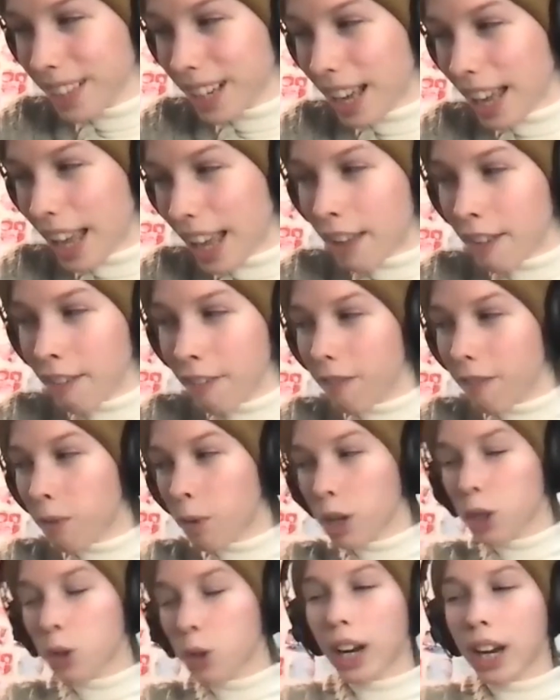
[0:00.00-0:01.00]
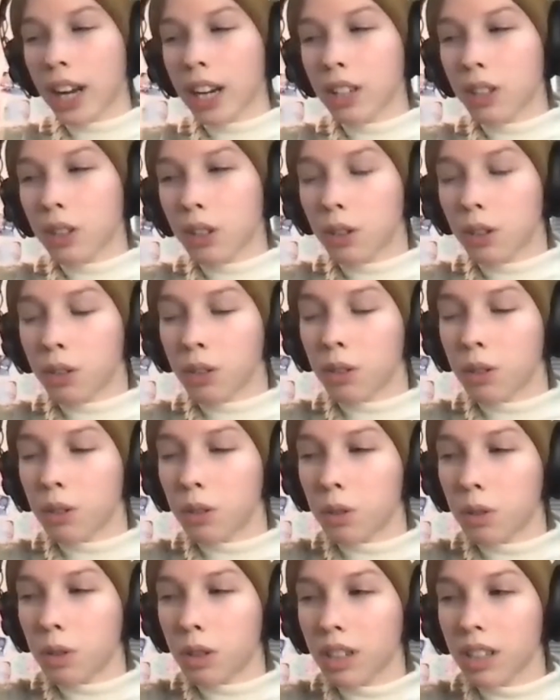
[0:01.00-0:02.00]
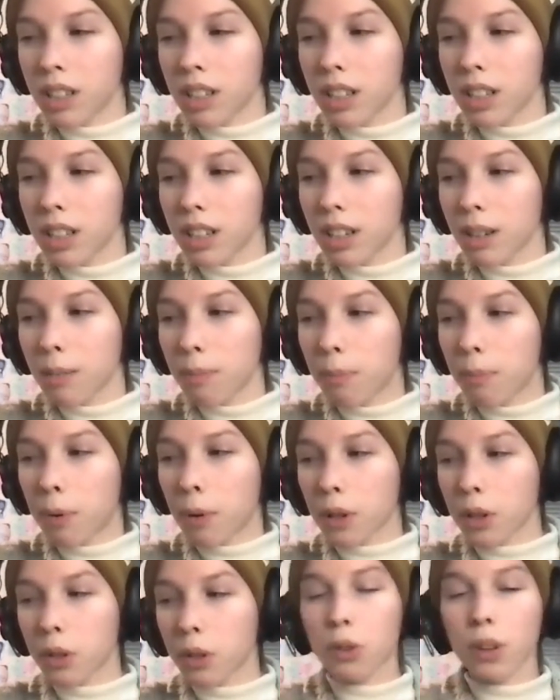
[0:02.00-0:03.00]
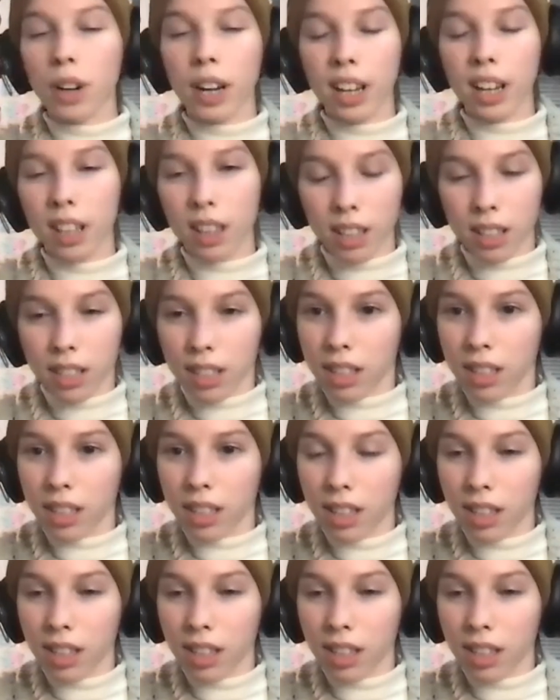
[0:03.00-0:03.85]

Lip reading: if we're trying to portray this